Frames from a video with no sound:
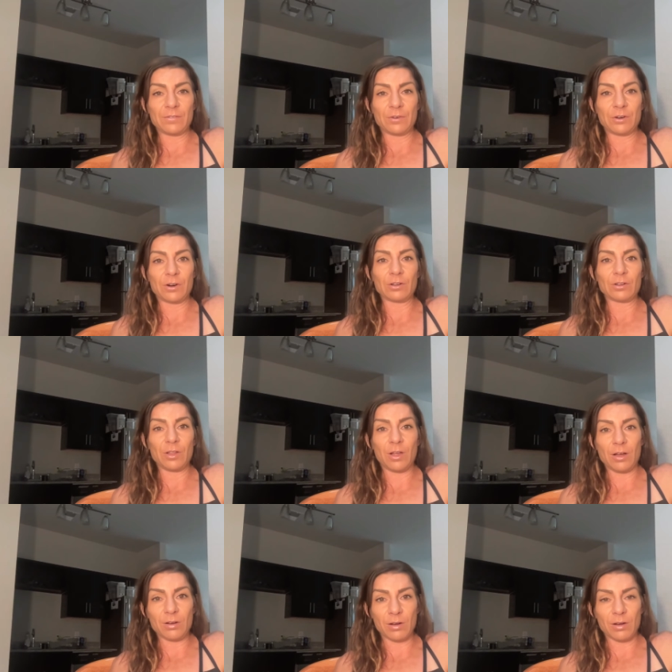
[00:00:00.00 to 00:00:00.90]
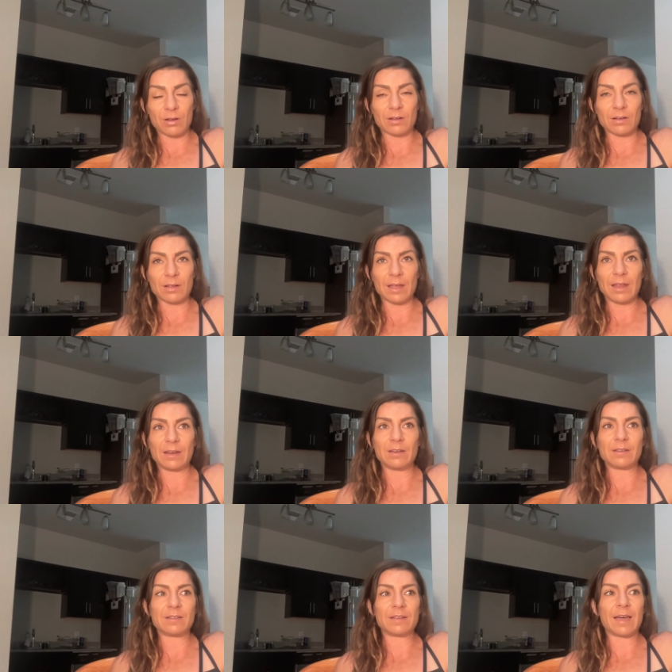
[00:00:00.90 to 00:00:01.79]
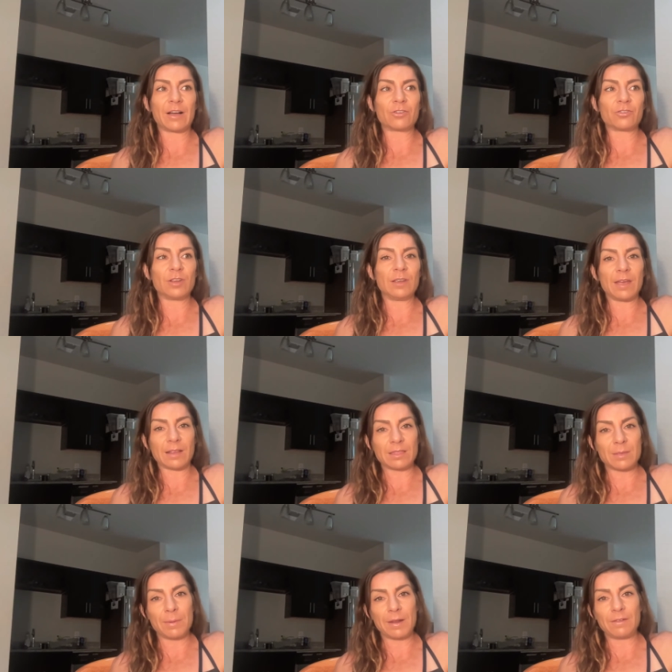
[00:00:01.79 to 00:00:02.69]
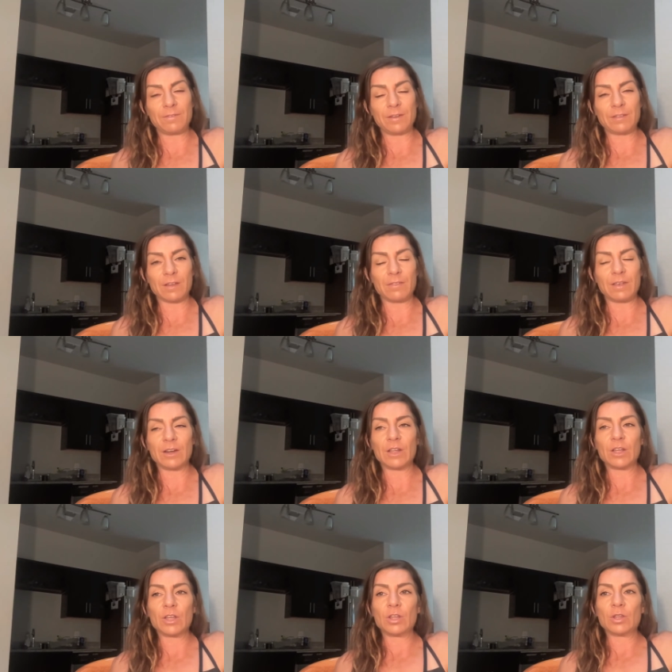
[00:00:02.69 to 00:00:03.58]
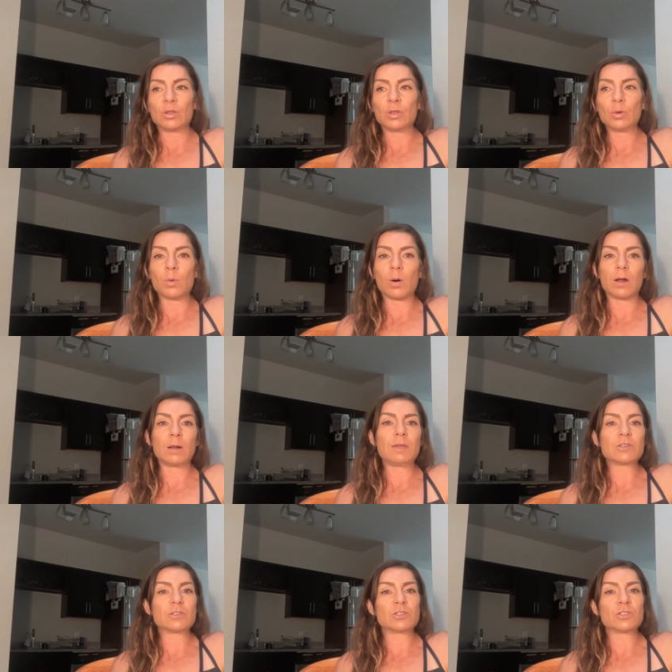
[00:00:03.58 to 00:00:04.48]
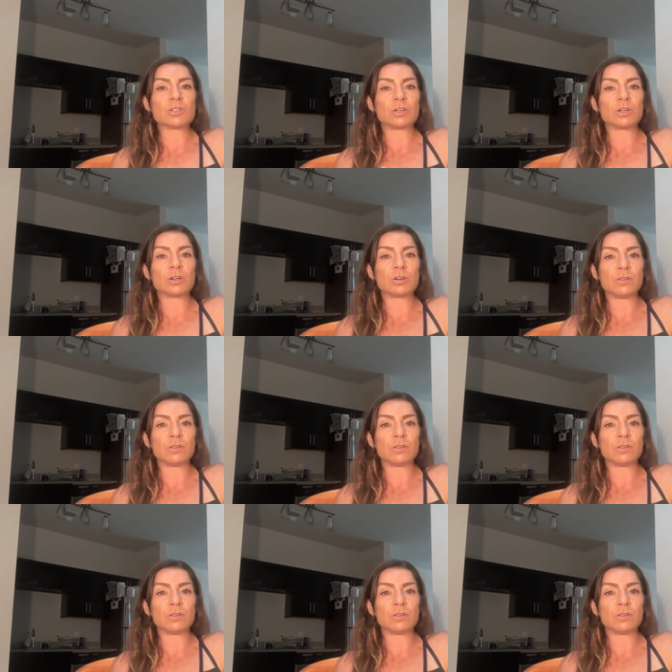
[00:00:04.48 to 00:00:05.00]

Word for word: for long haul and to actually get the benefits of it, you want to make sure that you're